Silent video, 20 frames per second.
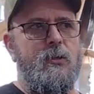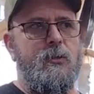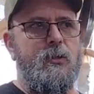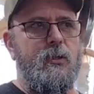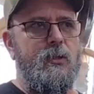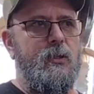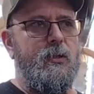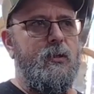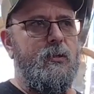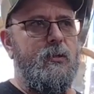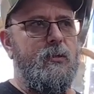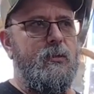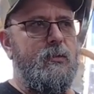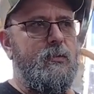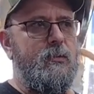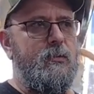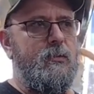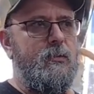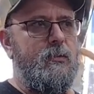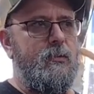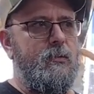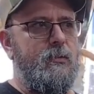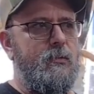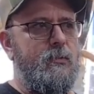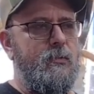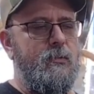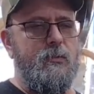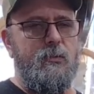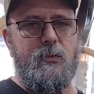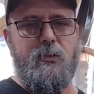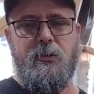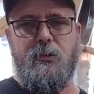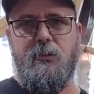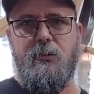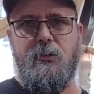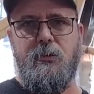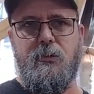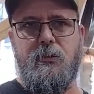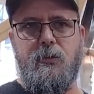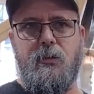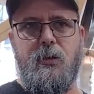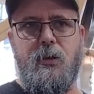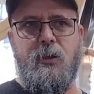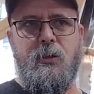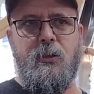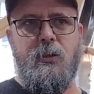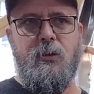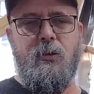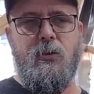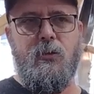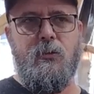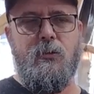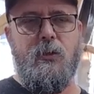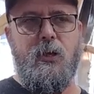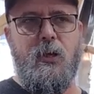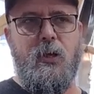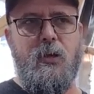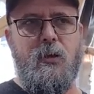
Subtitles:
In the old